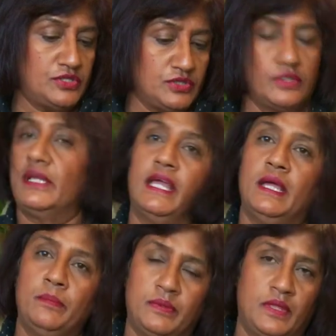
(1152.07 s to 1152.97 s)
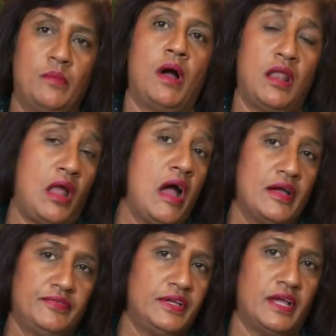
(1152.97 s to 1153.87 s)
to keep them
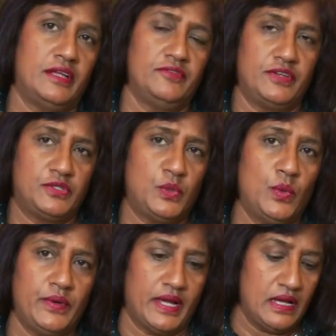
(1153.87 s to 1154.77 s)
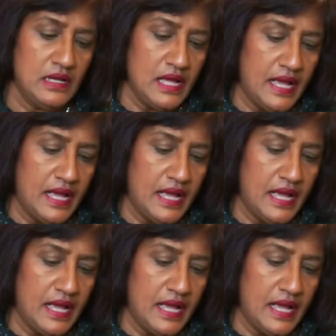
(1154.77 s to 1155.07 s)
alive here in Victoria